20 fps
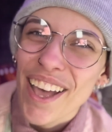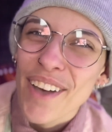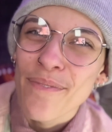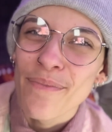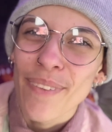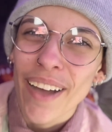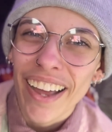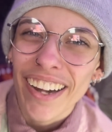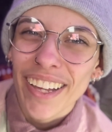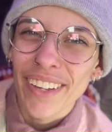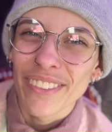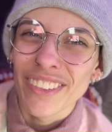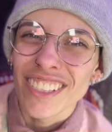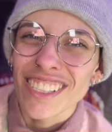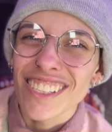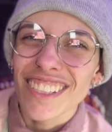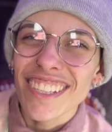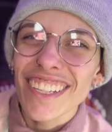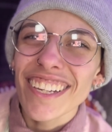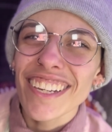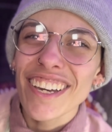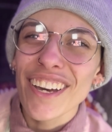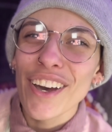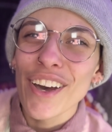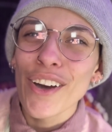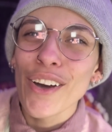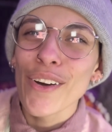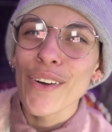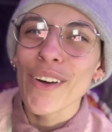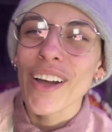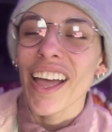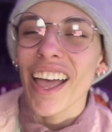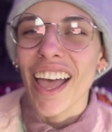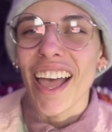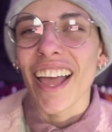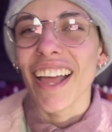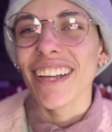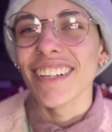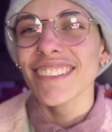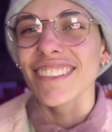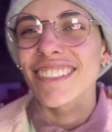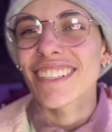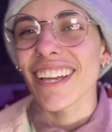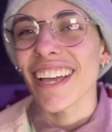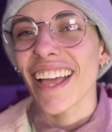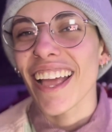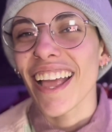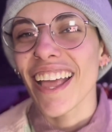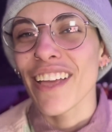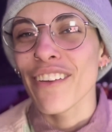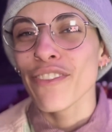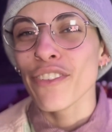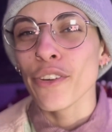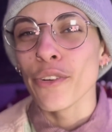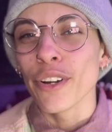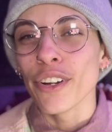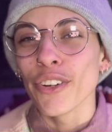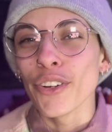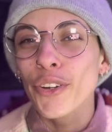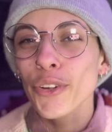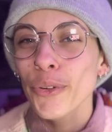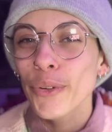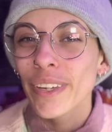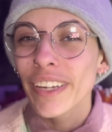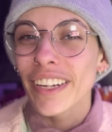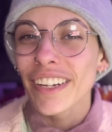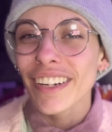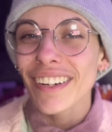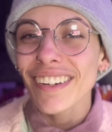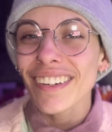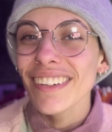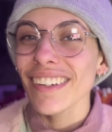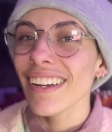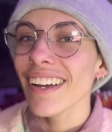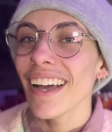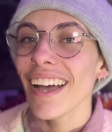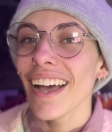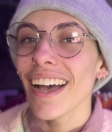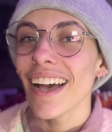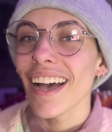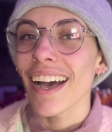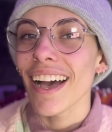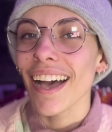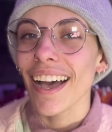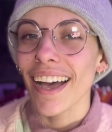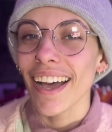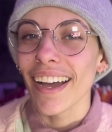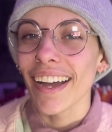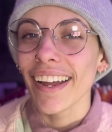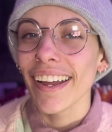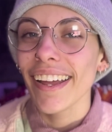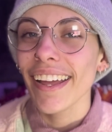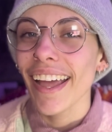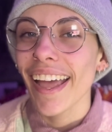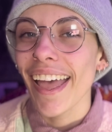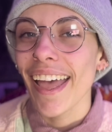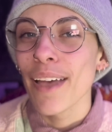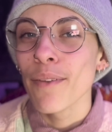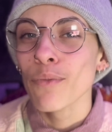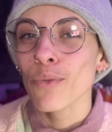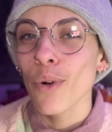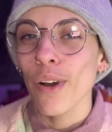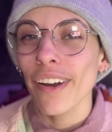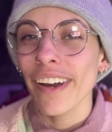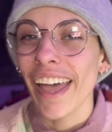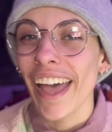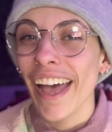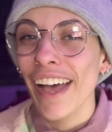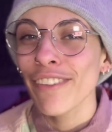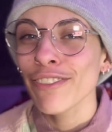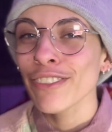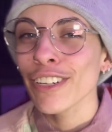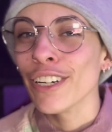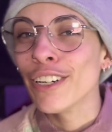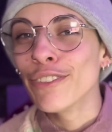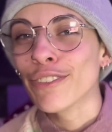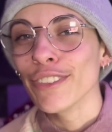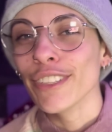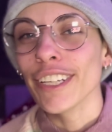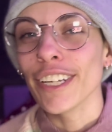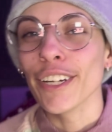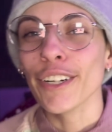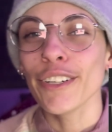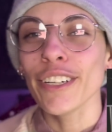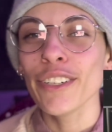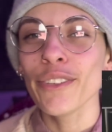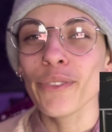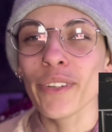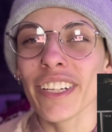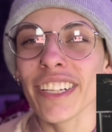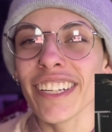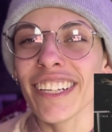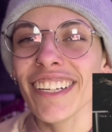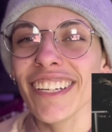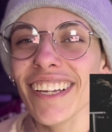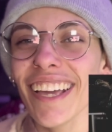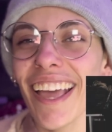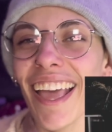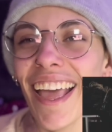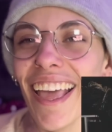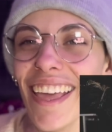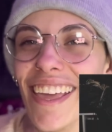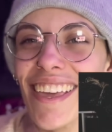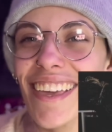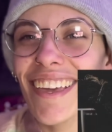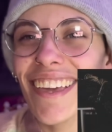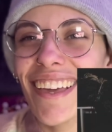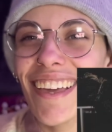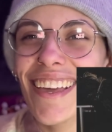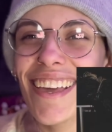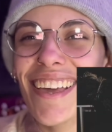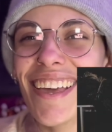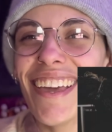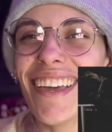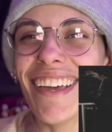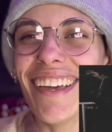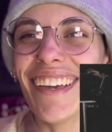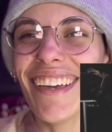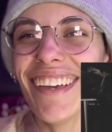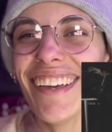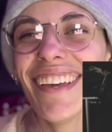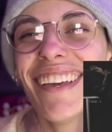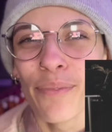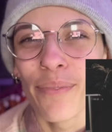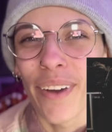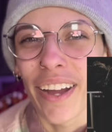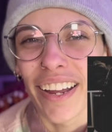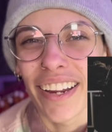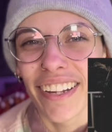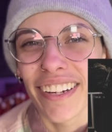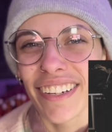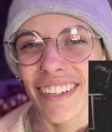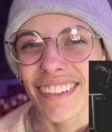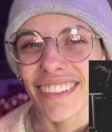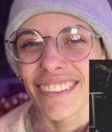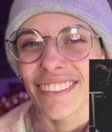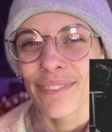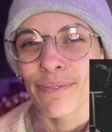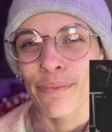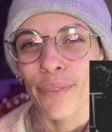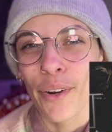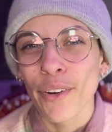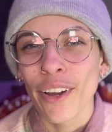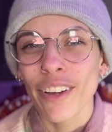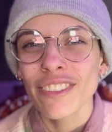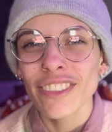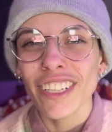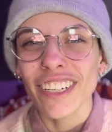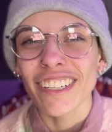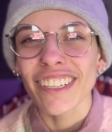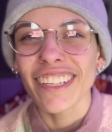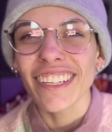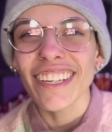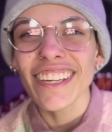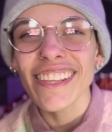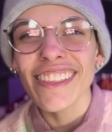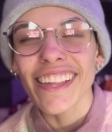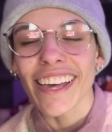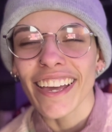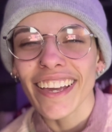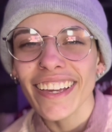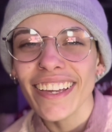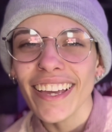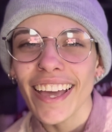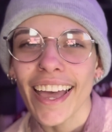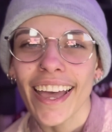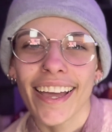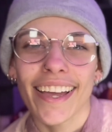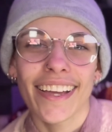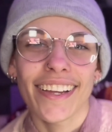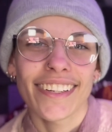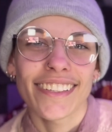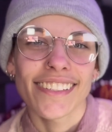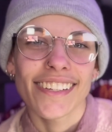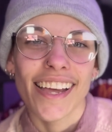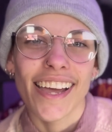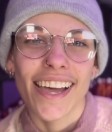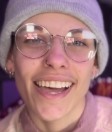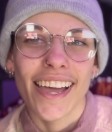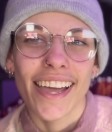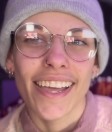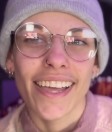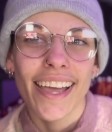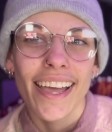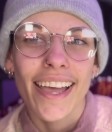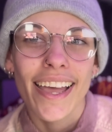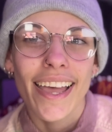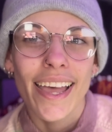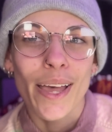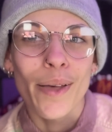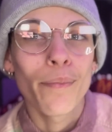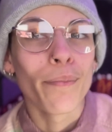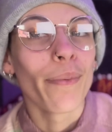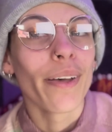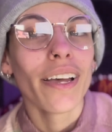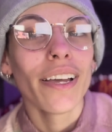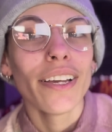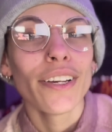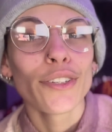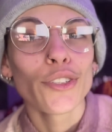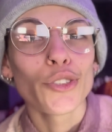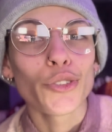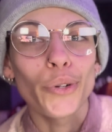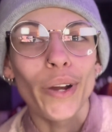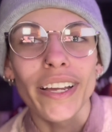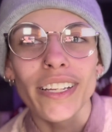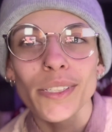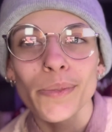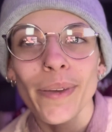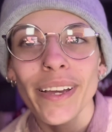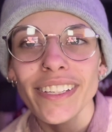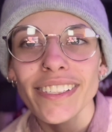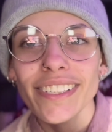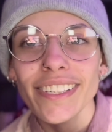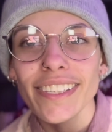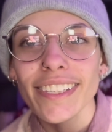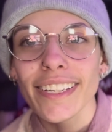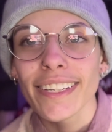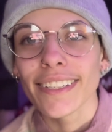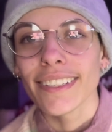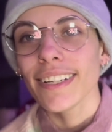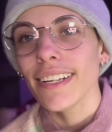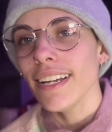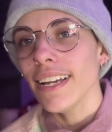My name is Leo, and if you are new here, I am one half of Leo and Willie. Hey. My pronouns are he, they, and I am transmasculine.